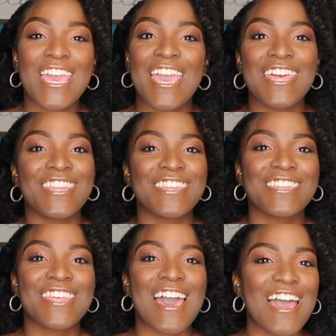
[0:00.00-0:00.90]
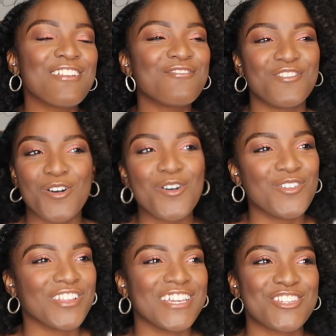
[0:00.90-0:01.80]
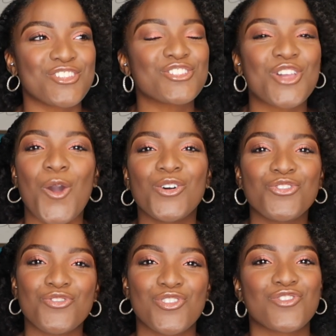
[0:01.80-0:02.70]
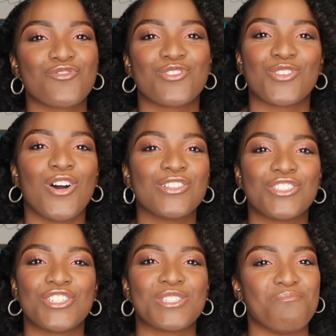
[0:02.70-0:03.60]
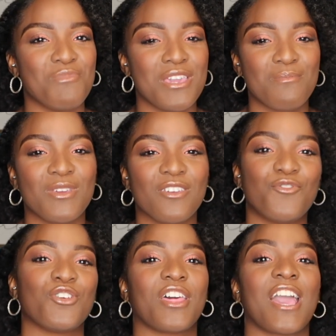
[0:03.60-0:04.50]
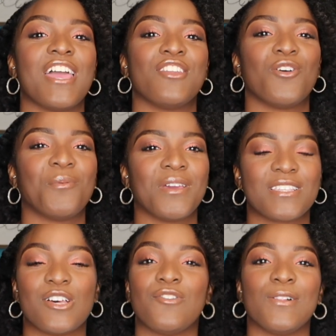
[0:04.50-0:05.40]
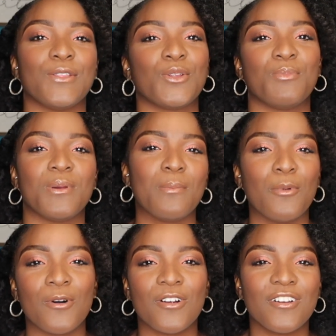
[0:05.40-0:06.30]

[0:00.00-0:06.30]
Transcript: And I don't know, like, just going through those results just made me feel like I know myself a little bit more.